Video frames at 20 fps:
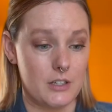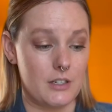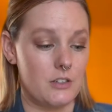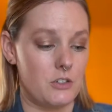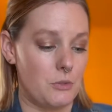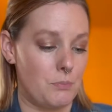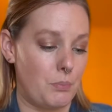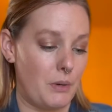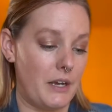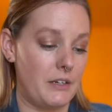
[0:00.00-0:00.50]
It's a
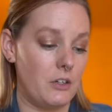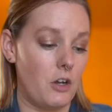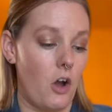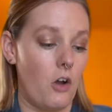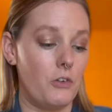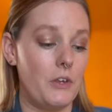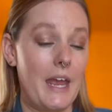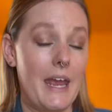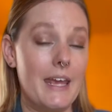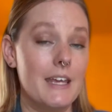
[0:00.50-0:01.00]
brand called
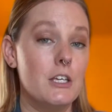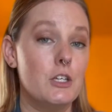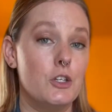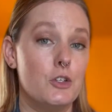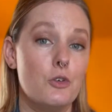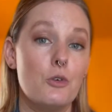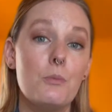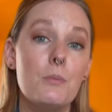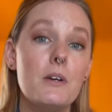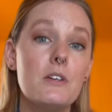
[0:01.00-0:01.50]
Hey
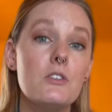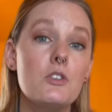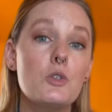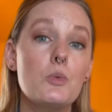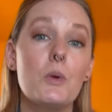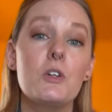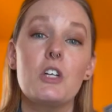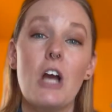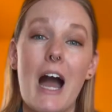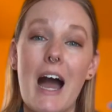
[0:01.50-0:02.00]
Humans,
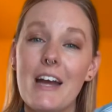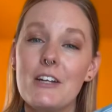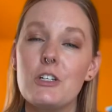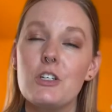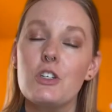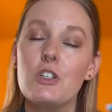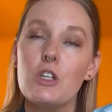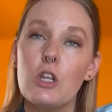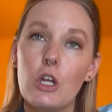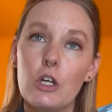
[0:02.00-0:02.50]
which I
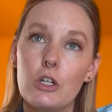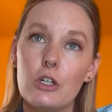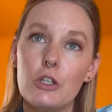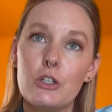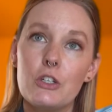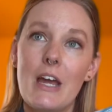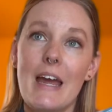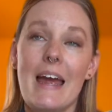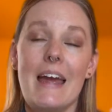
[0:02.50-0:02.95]
just learned